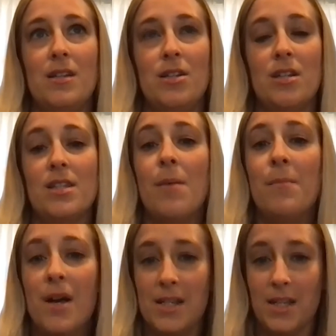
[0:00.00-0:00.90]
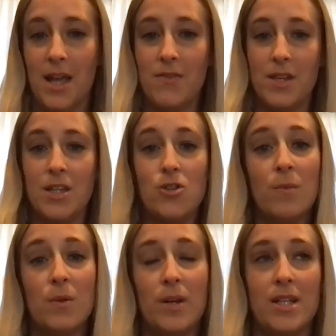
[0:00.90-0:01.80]
to somebody and then he told
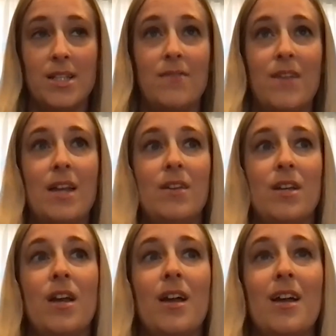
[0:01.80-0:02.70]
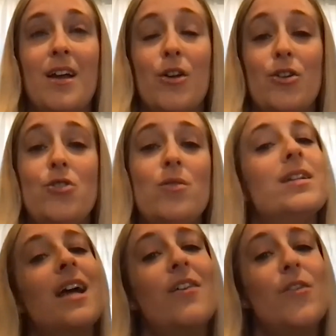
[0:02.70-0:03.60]
me what he said that like you
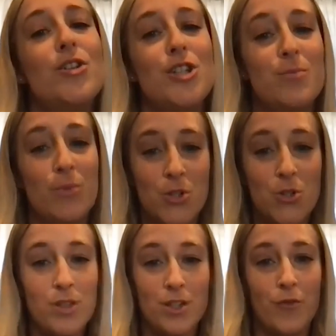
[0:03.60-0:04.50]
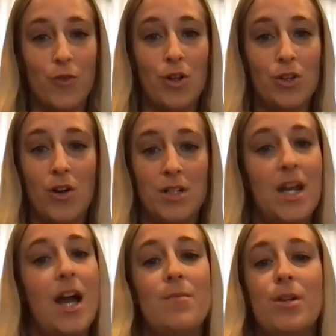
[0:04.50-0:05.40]
can tell that she's been doing this for a long
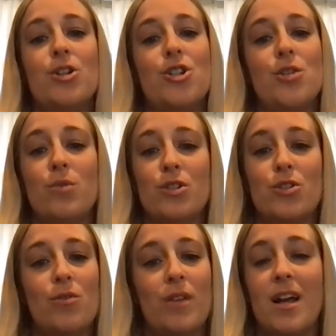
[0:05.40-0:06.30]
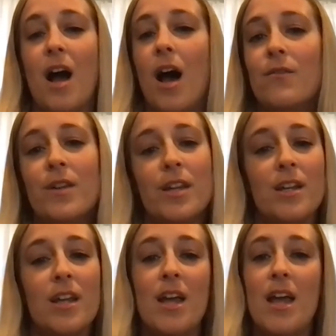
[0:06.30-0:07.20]
time because she was so like
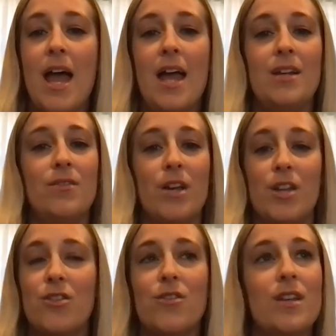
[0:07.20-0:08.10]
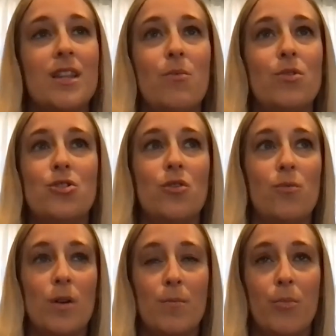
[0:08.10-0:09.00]
confident and like the thing that was
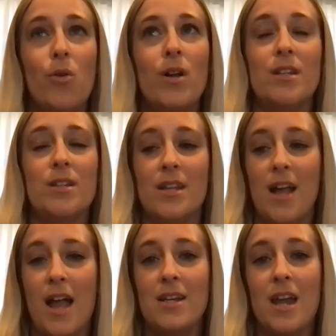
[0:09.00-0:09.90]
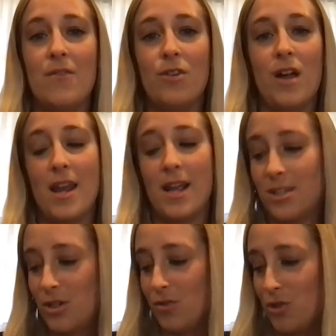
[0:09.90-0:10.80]
so important is like I never and I
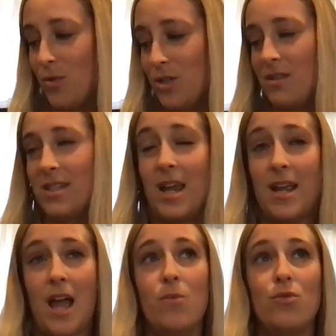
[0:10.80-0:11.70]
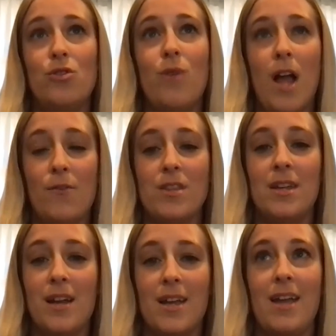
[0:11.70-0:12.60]
still do it to this day. I will do
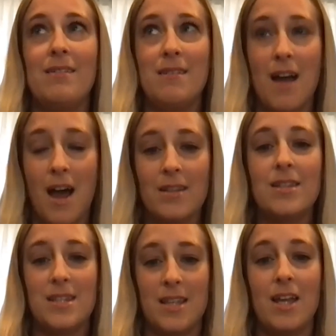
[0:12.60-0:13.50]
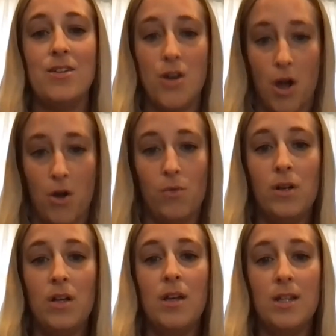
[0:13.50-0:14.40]
everything I can not to say
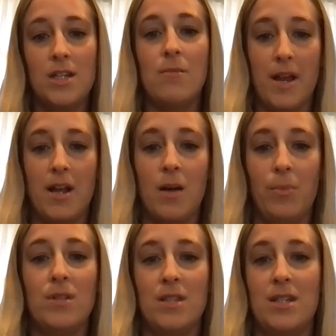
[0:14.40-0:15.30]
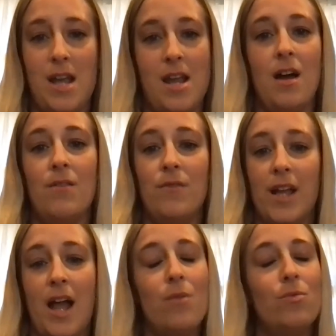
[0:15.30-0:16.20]
no to my couples the day of.
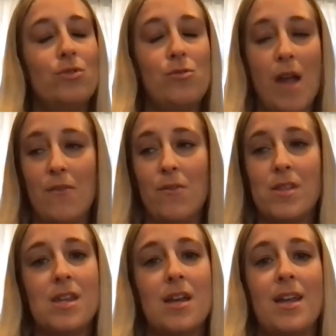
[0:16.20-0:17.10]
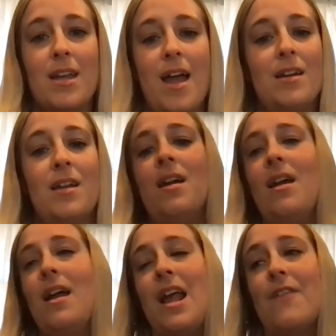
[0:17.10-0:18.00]
Like I will do everything I can
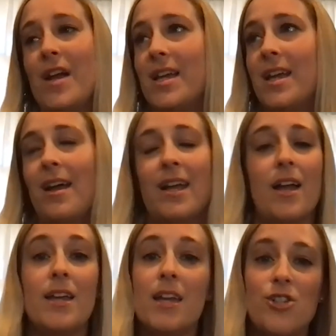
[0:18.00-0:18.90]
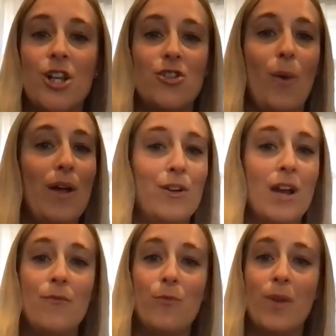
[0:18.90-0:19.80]
if I can't like I can't change the weather.
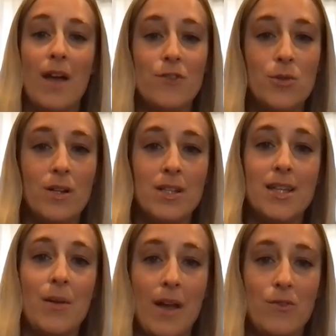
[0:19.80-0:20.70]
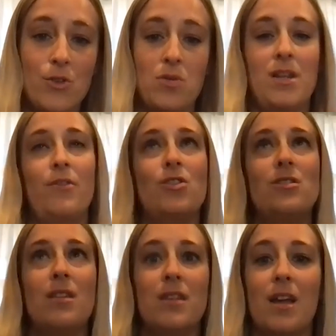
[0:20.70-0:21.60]
If we have to do it inside, we have to do it inside. There's
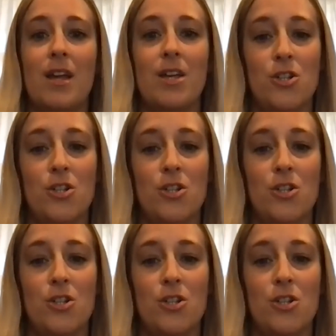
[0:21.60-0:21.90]
nothing I can